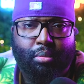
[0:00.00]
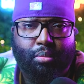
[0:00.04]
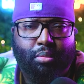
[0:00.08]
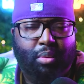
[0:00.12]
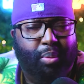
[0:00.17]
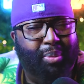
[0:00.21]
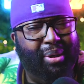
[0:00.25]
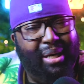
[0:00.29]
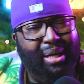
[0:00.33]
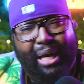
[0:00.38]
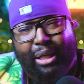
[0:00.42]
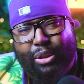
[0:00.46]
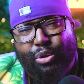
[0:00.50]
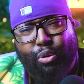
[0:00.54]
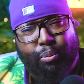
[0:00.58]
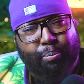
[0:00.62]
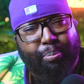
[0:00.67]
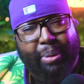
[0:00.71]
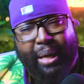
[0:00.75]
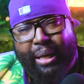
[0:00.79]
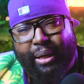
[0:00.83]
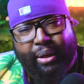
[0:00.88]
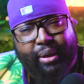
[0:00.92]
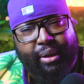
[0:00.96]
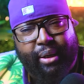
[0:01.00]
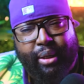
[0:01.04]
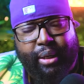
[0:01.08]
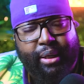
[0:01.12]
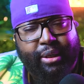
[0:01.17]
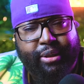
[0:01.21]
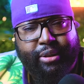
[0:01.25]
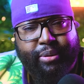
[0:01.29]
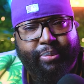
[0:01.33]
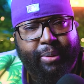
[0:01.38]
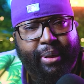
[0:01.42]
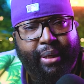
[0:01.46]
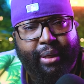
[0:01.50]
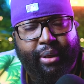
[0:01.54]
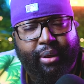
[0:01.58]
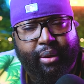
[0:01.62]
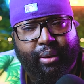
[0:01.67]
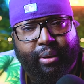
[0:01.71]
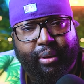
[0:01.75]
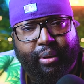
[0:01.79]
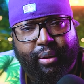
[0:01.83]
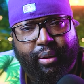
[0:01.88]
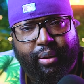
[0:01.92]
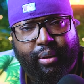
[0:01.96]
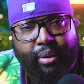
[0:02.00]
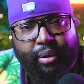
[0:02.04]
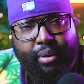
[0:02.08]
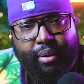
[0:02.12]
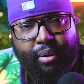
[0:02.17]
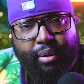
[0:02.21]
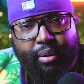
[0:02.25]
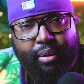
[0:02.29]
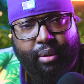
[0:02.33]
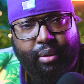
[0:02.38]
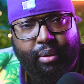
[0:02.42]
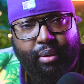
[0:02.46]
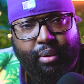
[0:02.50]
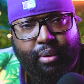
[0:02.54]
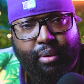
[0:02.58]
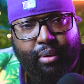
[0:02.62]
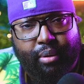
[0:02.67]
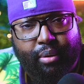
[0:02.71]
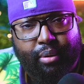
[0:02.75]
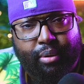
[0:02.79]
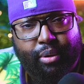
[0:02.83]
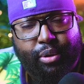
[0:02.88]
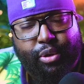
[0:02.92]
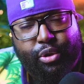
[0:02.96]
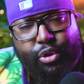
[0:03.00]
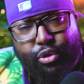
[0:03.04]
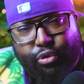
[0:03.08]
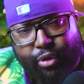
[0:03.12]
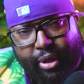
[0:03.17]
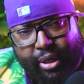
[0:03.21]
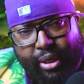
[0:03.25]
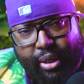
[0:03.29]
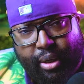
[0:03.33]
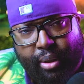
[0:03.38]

but we gotta do better than this, man. Straight